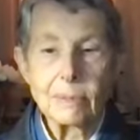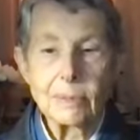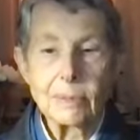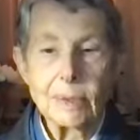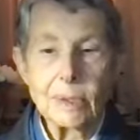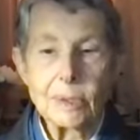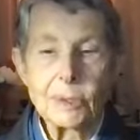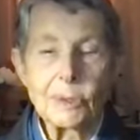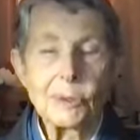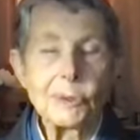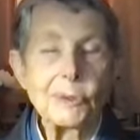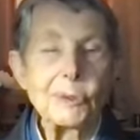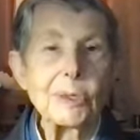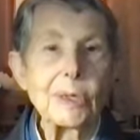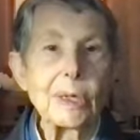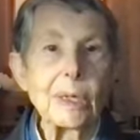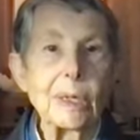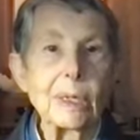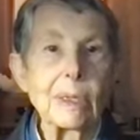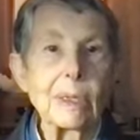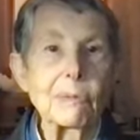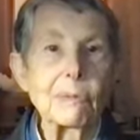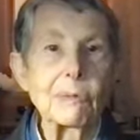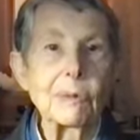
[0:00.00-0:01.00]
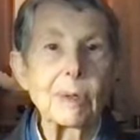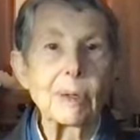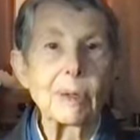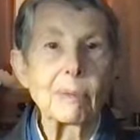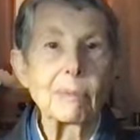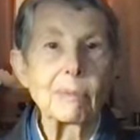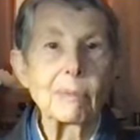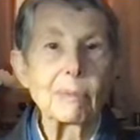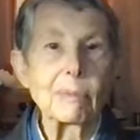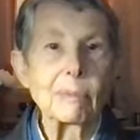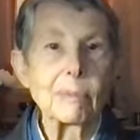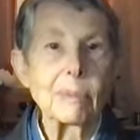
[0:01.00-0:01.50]
dissociating
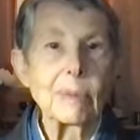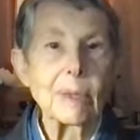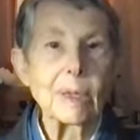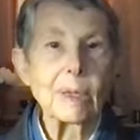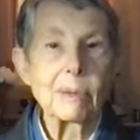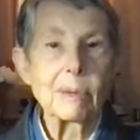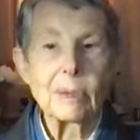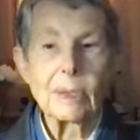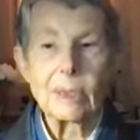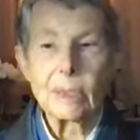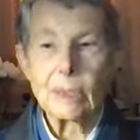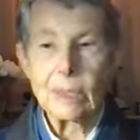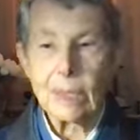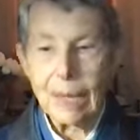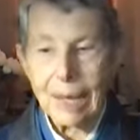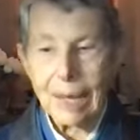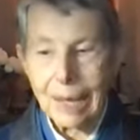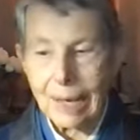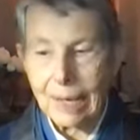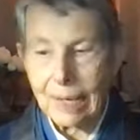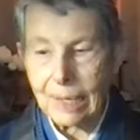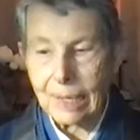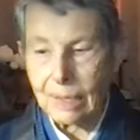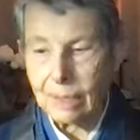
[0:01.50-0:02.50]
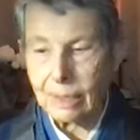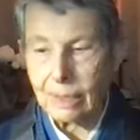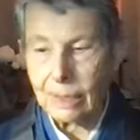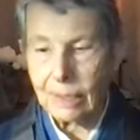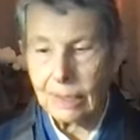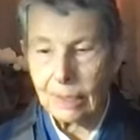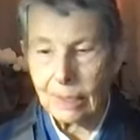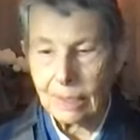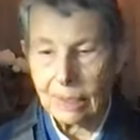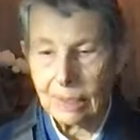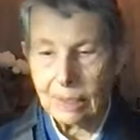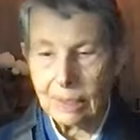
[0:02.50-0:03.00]
from it, denying that
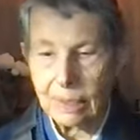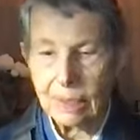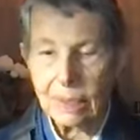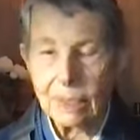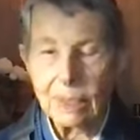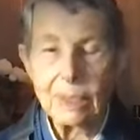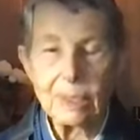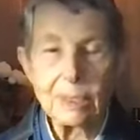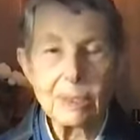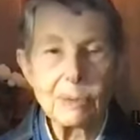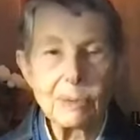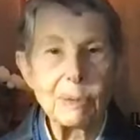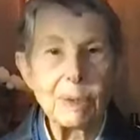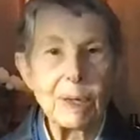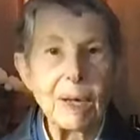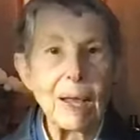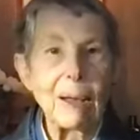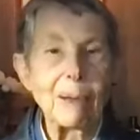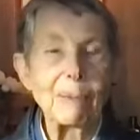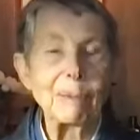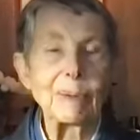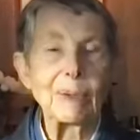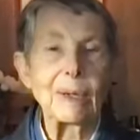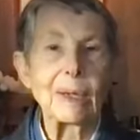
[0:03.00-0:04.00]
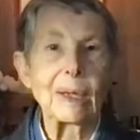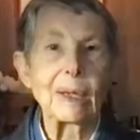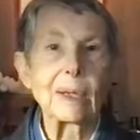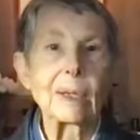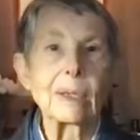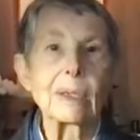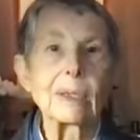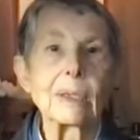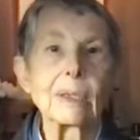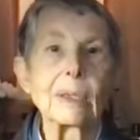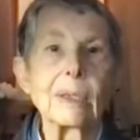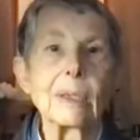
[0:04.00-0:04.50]
it's been
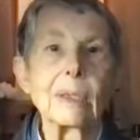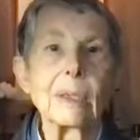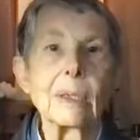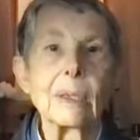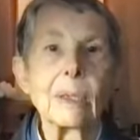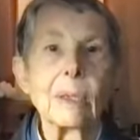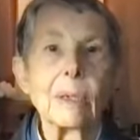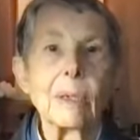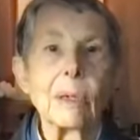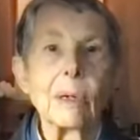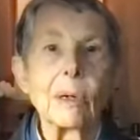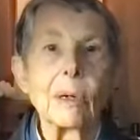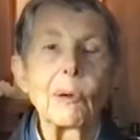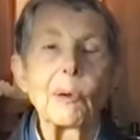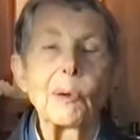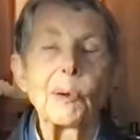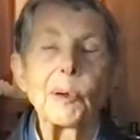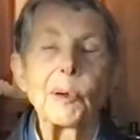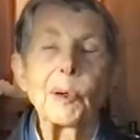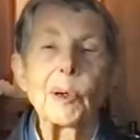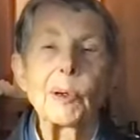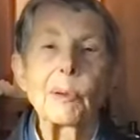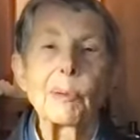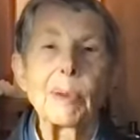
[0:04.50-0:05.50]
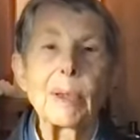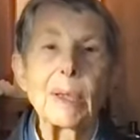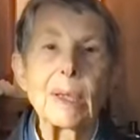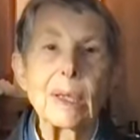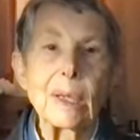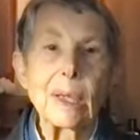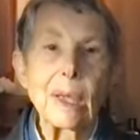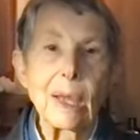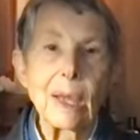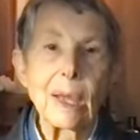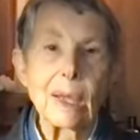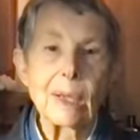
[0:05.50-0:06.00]
happening, or we
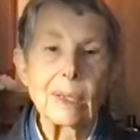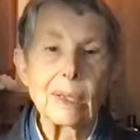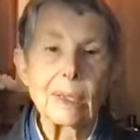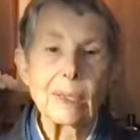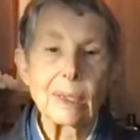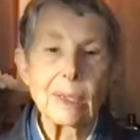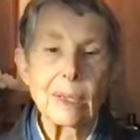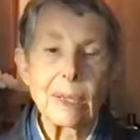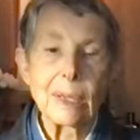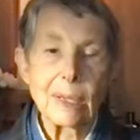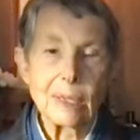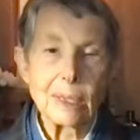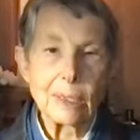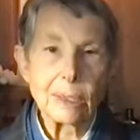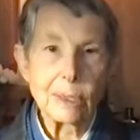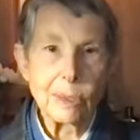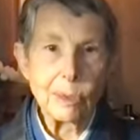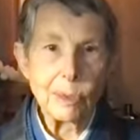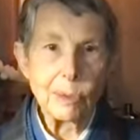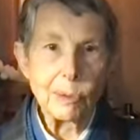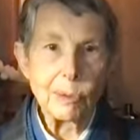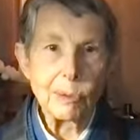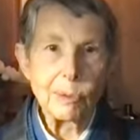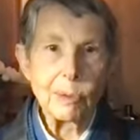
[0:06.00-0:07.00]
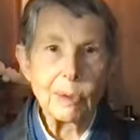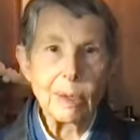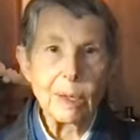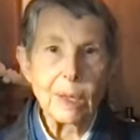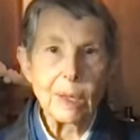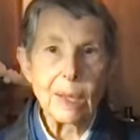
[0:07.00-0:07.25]
can let it go